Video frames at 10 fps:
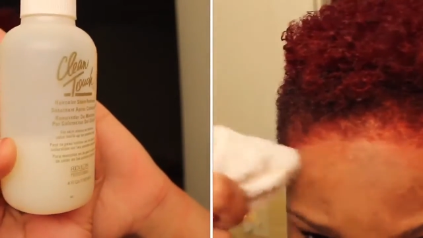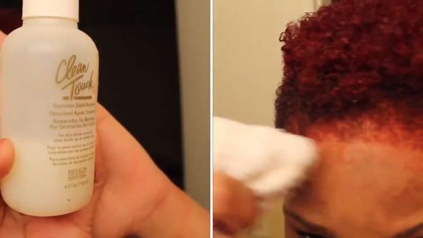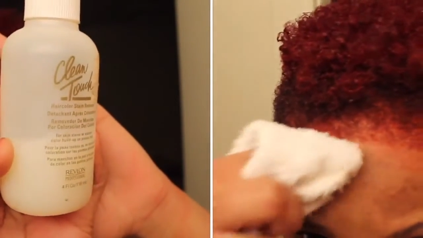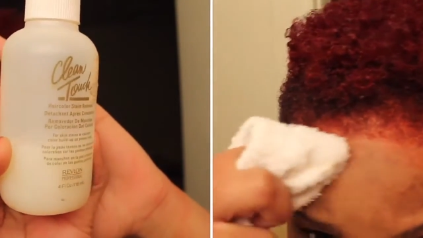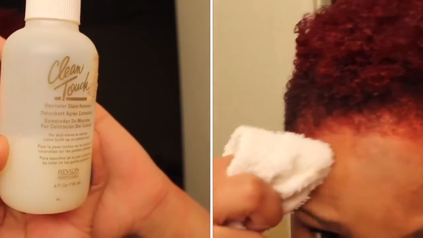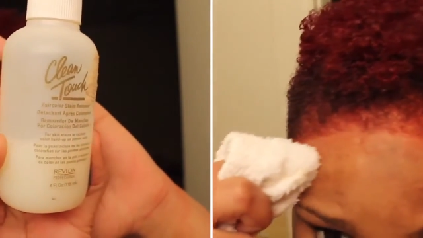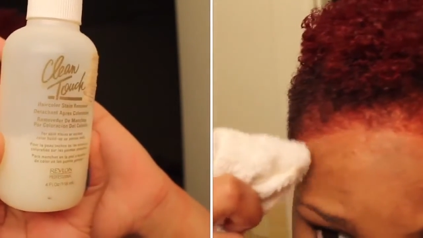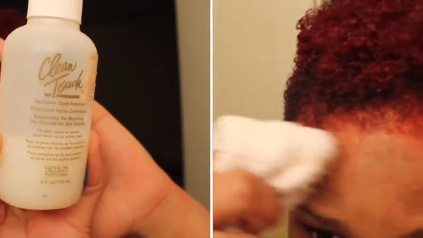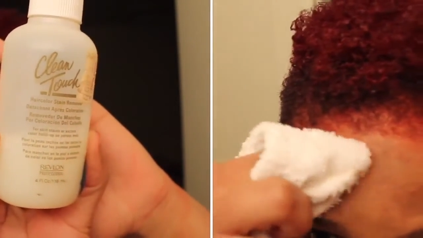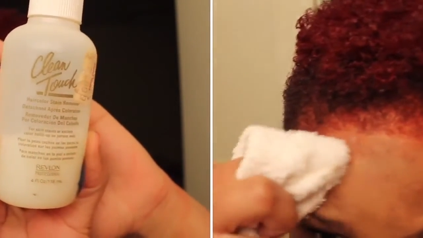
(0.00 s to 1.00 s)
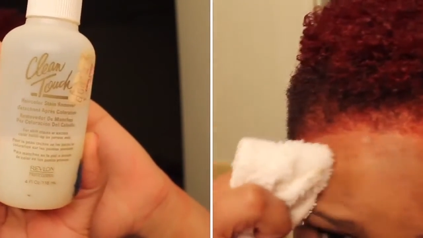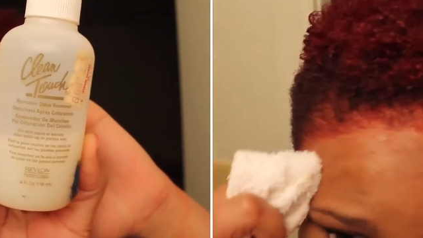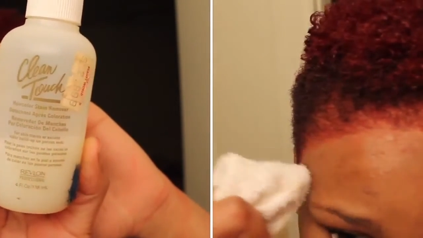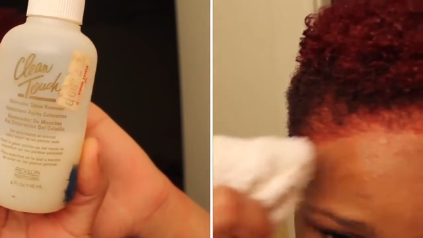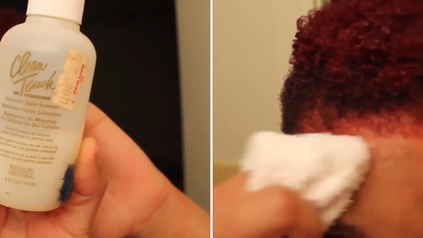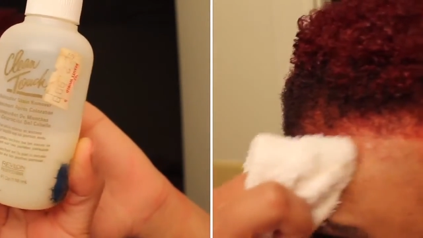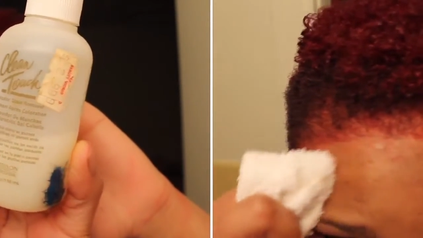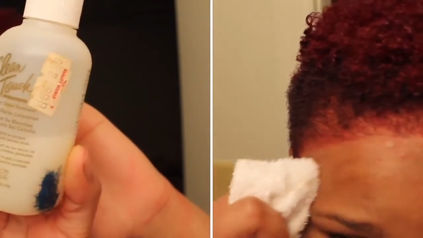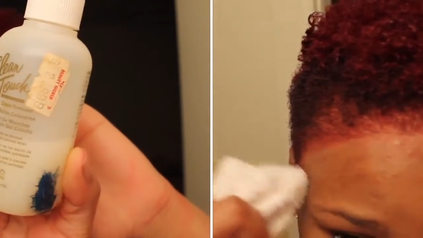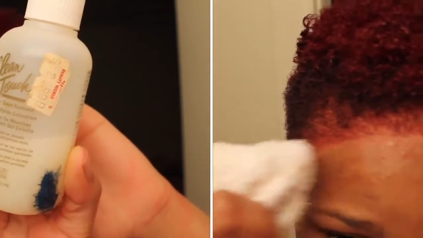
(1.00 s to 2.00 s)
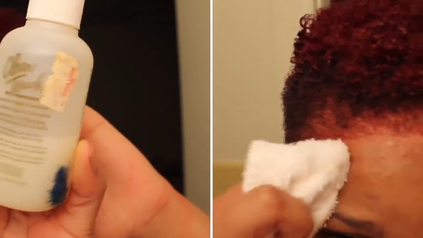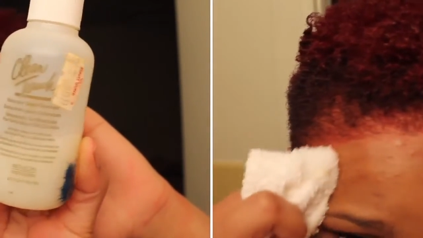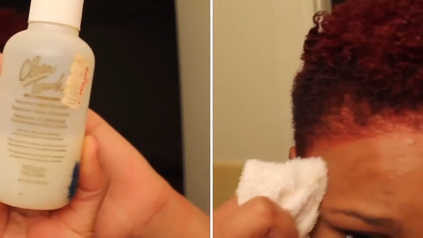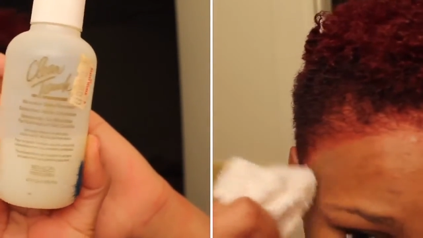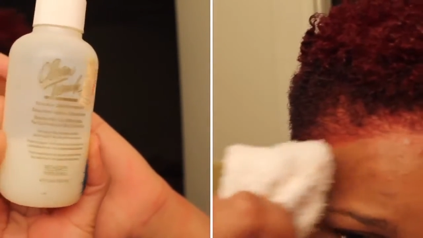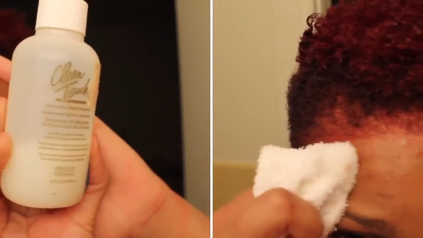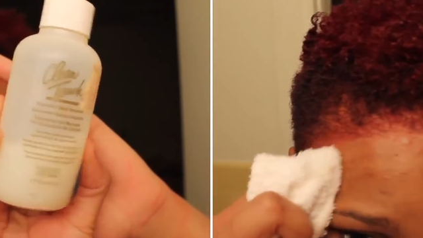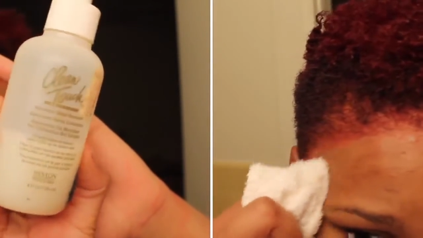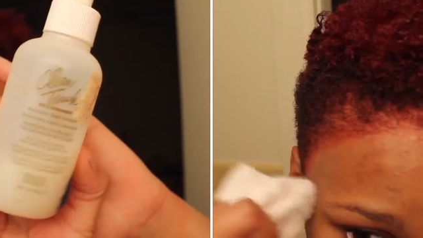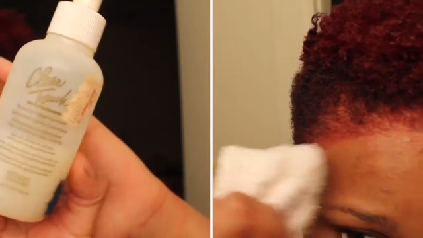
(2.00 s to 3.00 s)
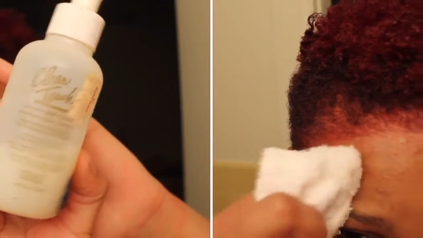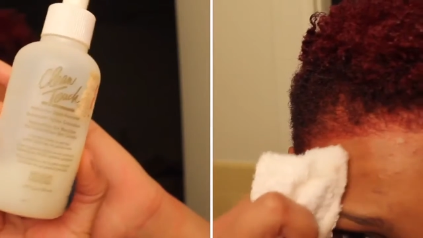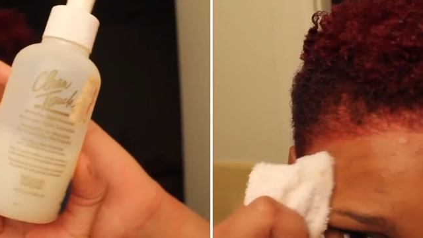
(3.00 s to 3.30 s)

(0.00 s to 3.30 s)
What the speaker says: [unreadable: no face in view]